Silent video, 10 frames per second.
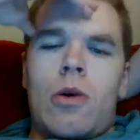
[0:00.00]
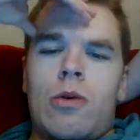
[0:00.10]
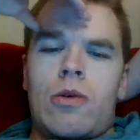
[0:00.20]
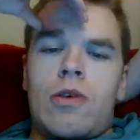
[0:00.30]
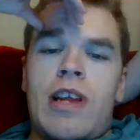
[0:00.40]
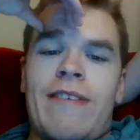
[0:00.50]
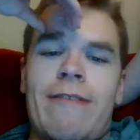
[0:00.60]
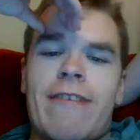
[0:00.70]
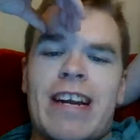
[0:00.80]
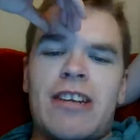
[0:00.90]
or another
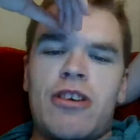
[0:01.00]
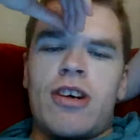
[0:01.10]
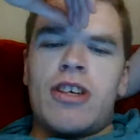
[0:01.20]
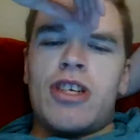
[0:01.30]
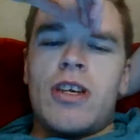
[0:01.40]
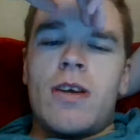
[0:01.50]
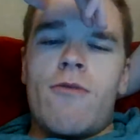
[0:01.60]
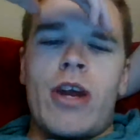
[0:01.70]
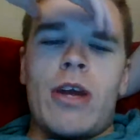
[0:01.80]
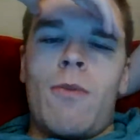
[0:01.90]
franchise she did
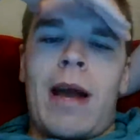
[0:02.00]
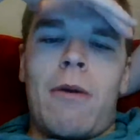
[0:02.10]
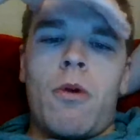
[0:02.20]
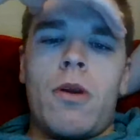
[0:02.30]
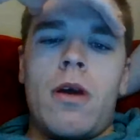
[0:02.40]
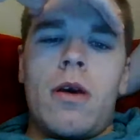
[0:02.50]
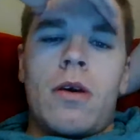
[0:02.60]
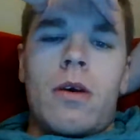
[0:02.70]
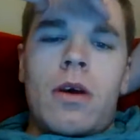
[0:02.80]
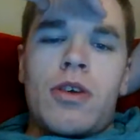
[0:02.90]
really well on?
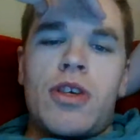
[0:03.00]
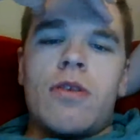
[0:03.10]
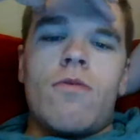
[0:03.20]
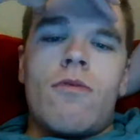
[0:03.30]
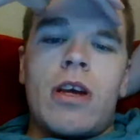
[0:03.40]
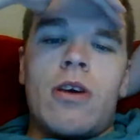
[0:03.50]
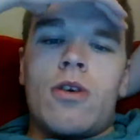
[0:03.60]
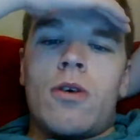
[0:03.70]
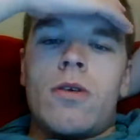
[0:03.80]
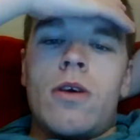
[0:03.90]
She did really
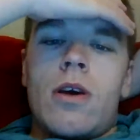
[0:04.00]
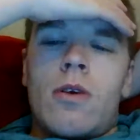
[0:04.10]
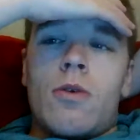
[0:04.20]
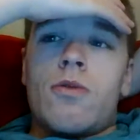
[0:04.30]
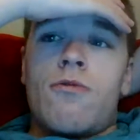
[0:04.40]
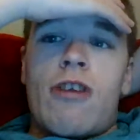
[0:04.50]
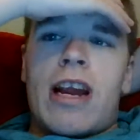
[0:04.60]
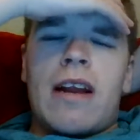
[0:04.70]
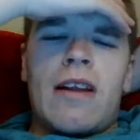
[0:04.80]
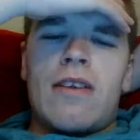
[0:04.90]
good on
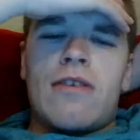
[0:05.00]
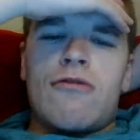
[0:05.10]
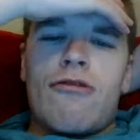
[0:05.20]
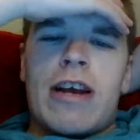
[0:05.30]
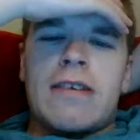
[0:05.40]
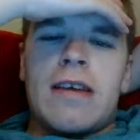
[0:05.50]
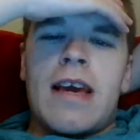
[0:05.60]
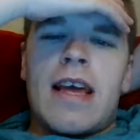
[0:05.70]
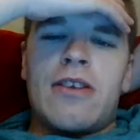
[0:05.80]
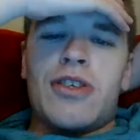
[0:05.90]
directing
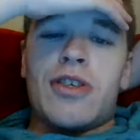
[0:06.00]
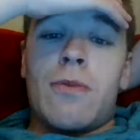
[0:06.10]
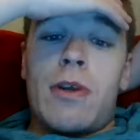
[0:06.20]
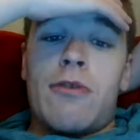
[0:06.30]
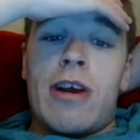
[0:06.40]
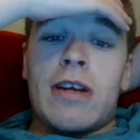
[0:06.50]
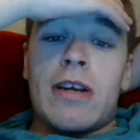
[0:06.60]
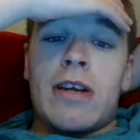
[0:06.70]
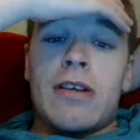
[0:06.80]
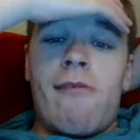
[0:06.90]
it, and she's going to be
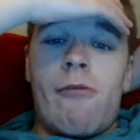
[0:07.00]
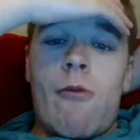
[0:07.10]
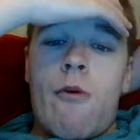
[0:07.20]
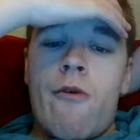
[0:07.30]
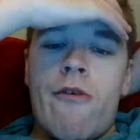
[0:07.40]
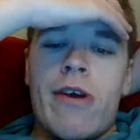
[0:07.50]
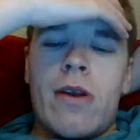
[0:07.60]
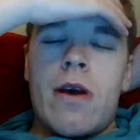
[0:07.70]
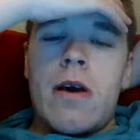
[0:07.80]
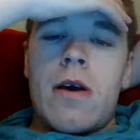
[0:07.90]

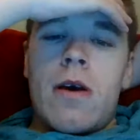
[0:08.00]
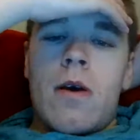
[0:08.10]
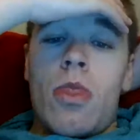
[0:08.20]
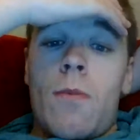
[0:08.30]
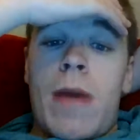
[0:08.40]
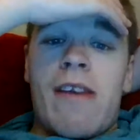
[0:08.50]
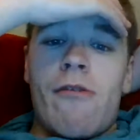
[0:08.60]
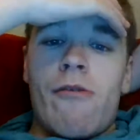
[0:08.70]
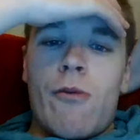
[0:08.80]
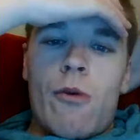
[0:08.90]
directing The
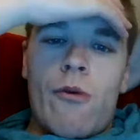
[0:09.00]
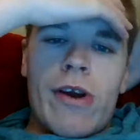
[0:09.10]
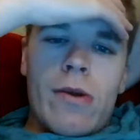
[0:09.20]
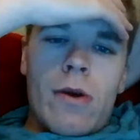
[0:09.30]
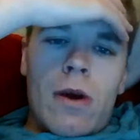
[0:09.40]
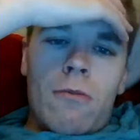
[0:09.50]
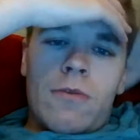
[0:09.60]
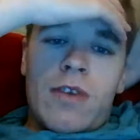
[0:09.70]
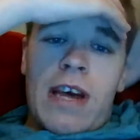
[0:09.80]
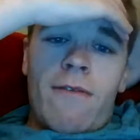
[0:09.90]
Mandalorian.
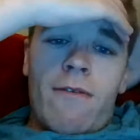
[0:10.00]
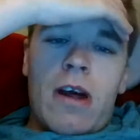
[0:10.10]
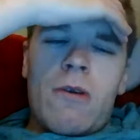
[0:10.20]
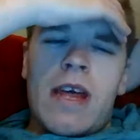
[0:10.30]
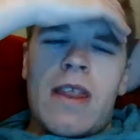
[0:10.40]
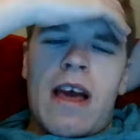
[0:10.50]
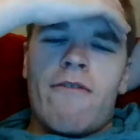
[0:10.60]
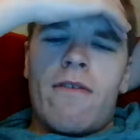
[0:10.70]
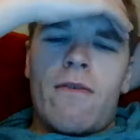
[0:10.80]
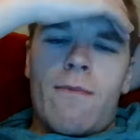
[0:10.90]
Dave Filoni, and that
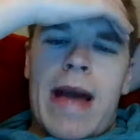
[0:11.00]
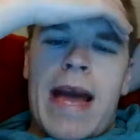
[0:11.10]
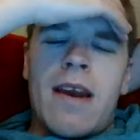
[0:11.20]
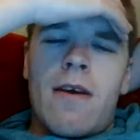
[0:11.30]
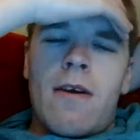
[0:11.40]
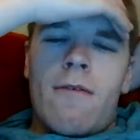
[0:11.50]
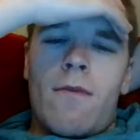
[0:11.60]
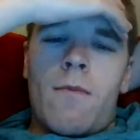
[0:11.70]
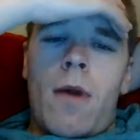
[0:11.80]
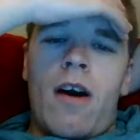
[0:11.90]
other man
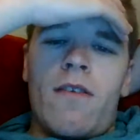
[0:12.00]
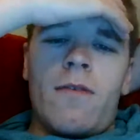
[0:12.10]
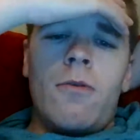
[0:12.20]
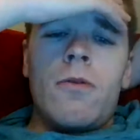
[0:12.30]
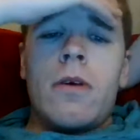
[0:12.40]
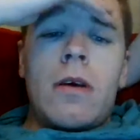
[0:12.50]
from Marvel.